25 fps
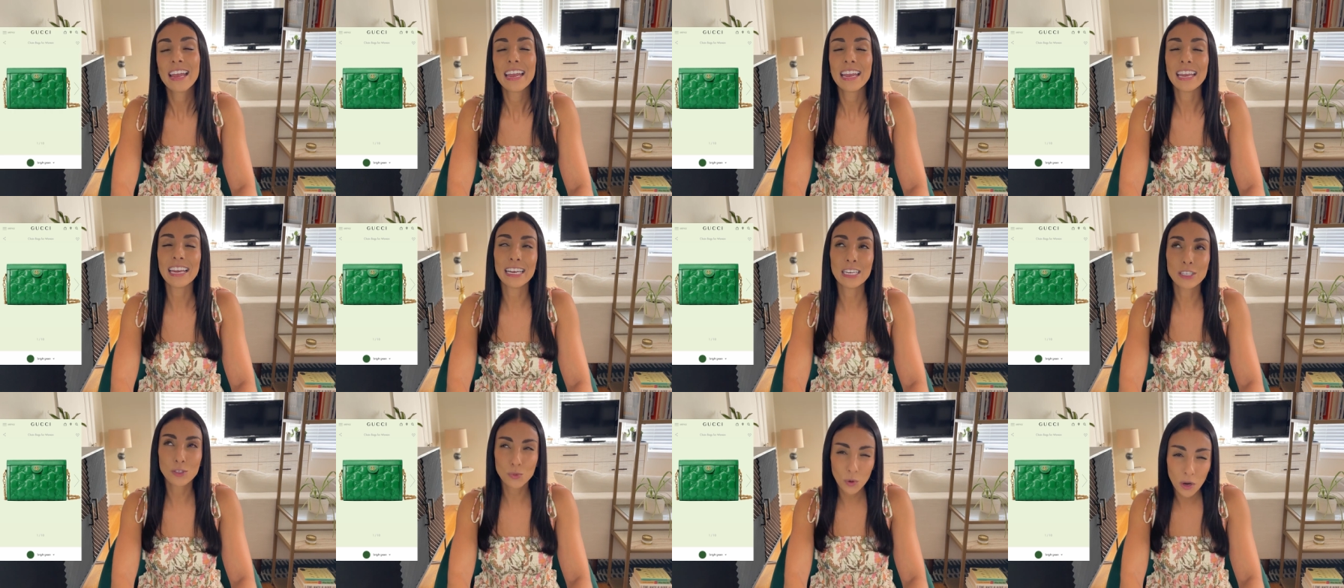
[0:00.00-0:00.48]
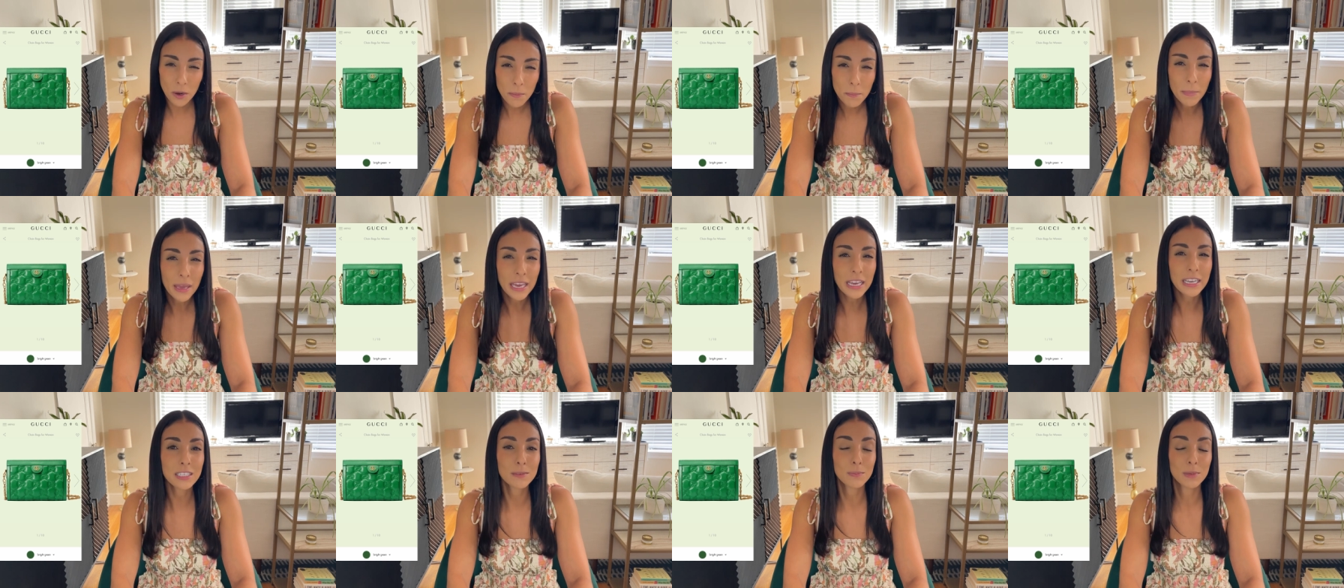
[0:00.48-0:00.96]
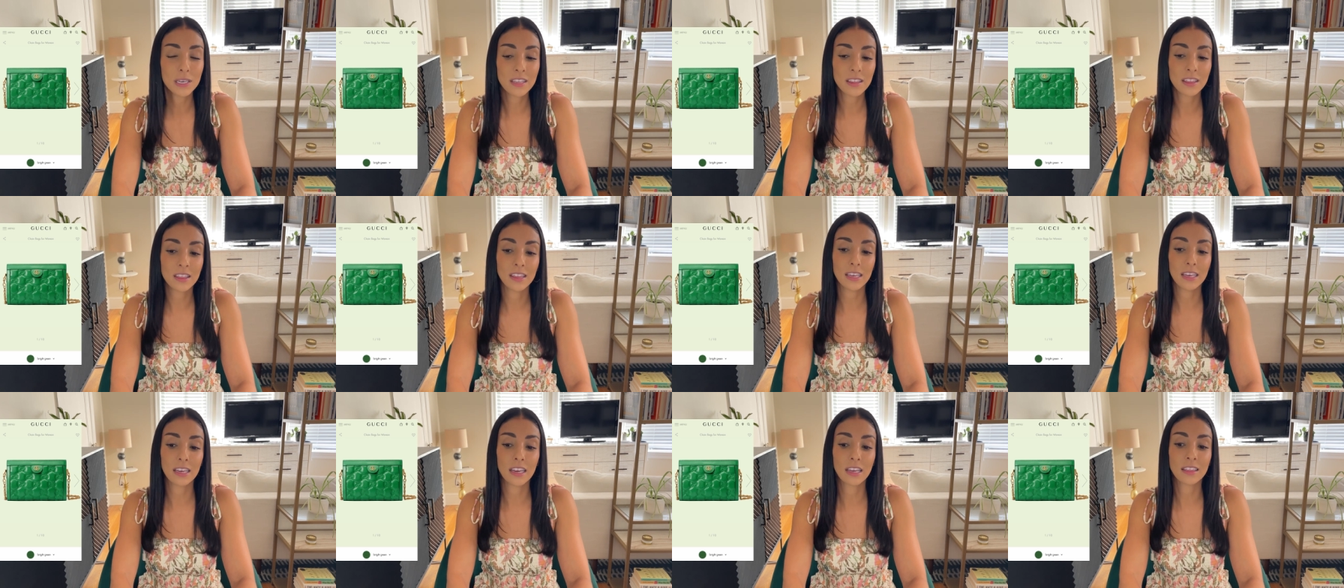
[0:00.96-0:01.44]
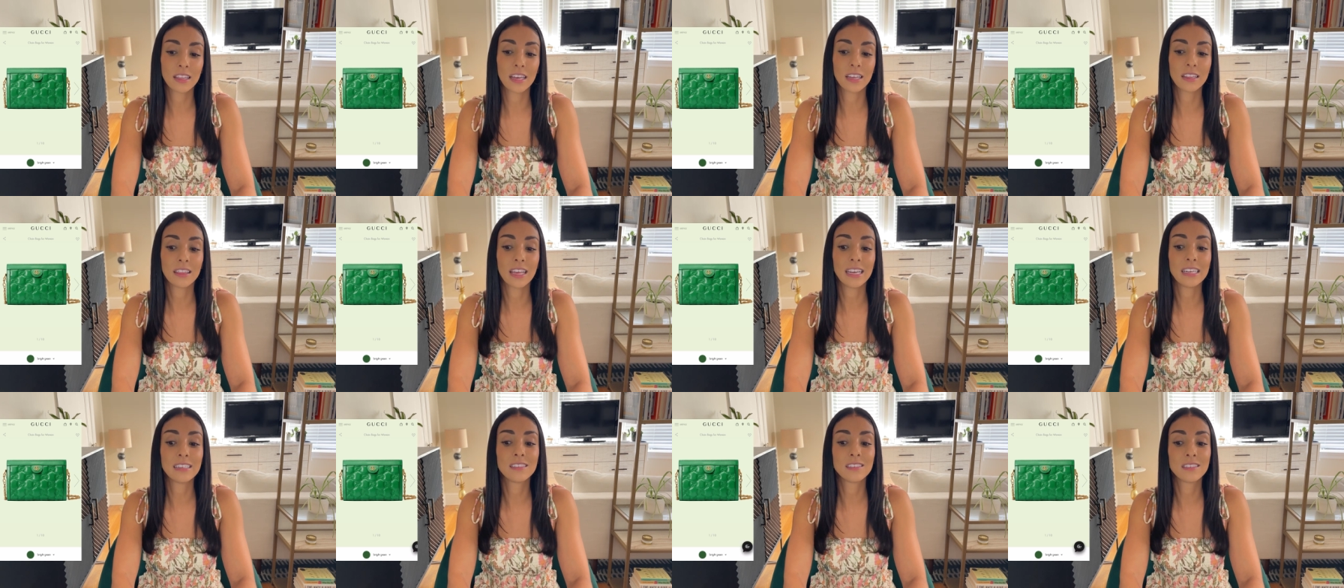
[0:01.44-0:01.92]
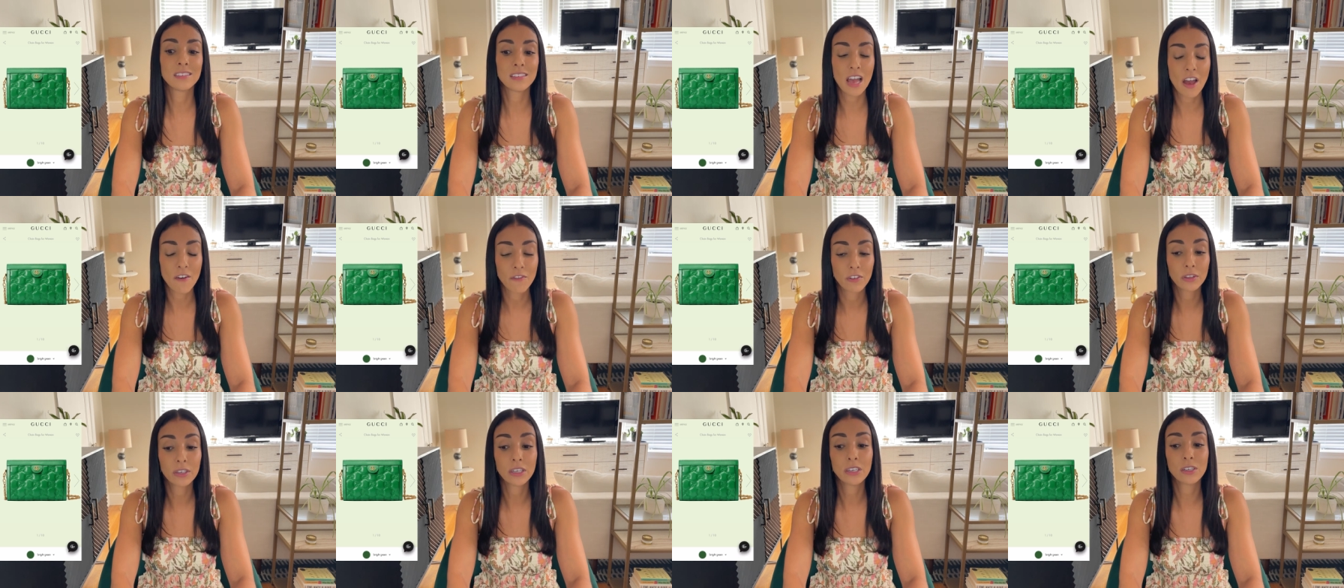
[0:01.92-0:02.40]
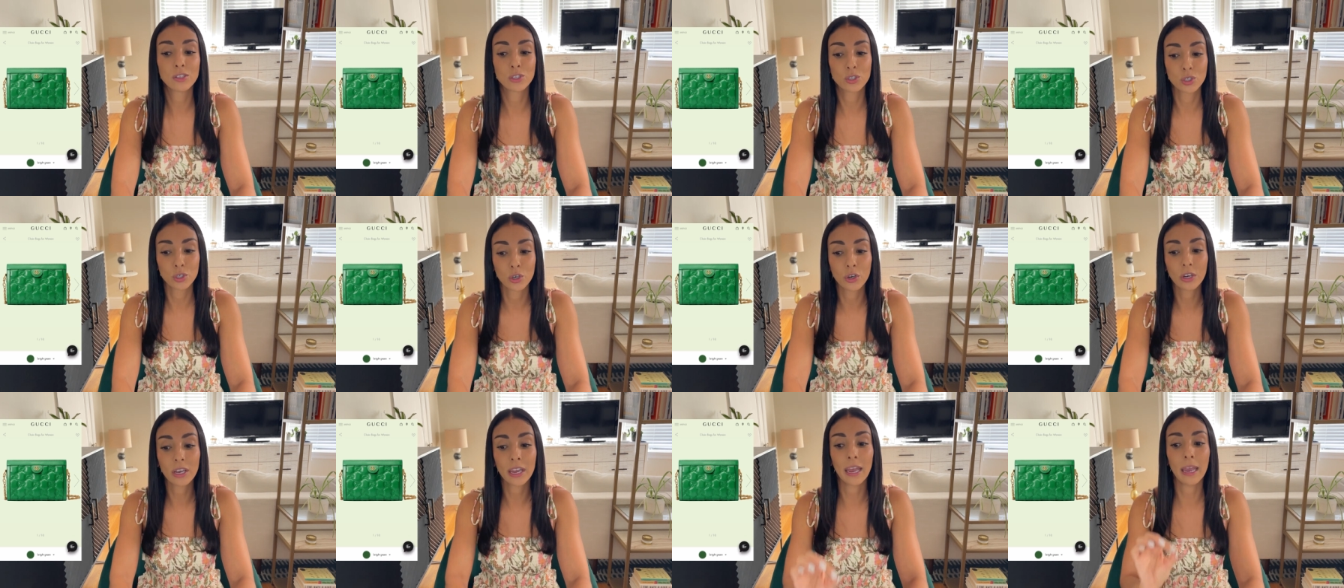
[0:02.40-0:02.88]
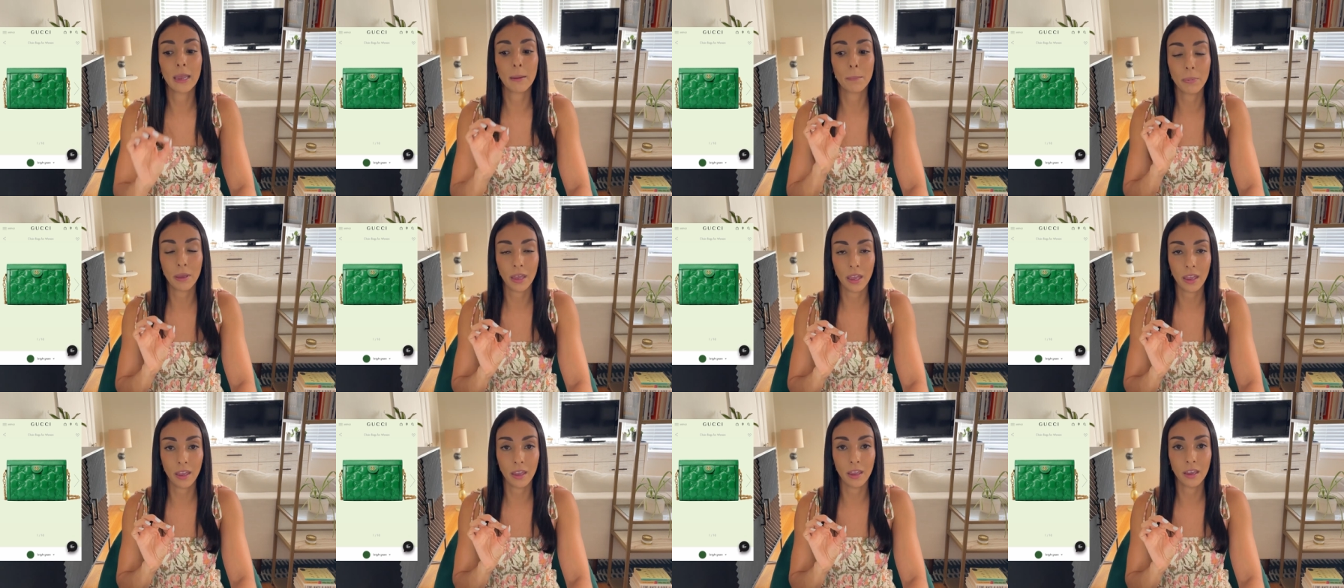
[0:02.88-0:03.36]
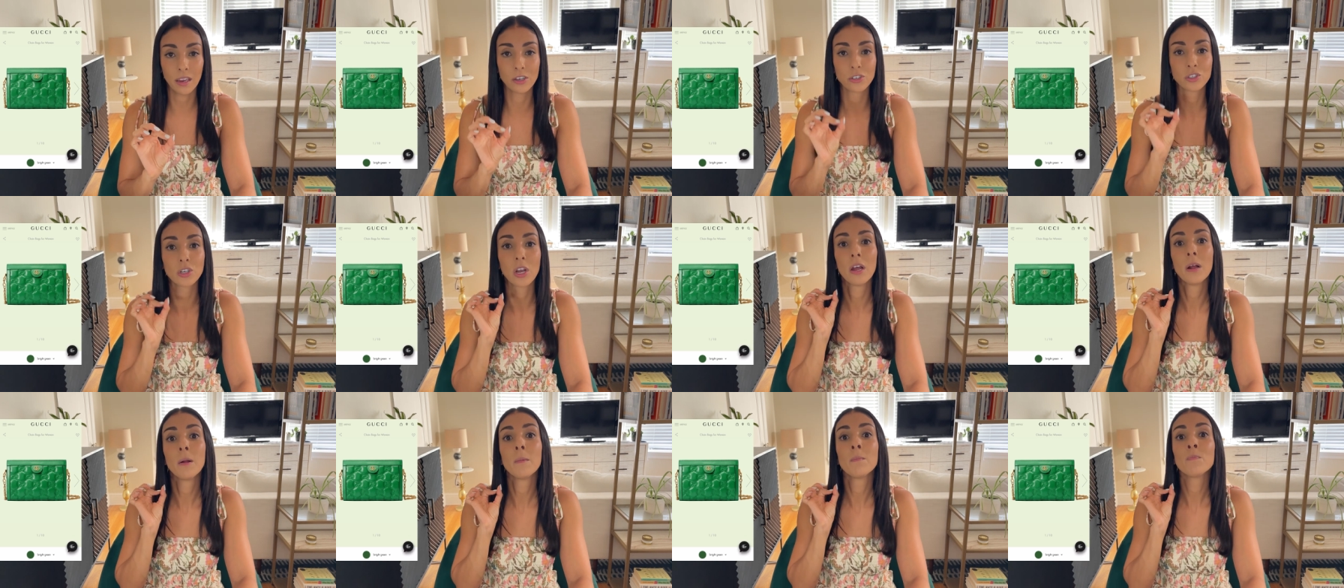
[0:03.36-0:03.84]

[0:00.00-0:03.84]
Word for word: is what makes me think that they definitely took a page